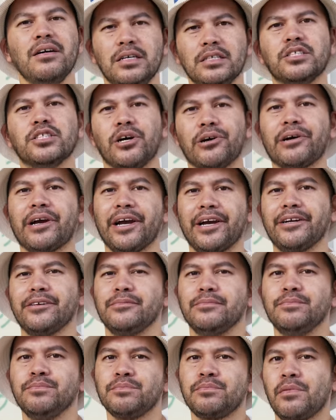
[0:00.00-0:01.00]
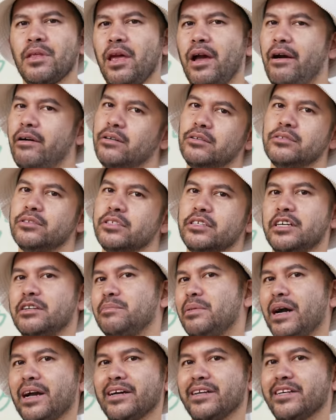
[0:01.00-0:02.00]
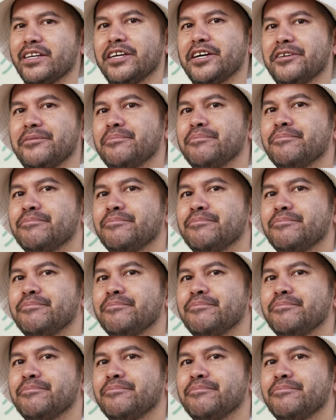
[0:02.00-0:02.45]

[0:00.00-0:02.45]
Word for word: It's okay. I don't think I'd buy it again.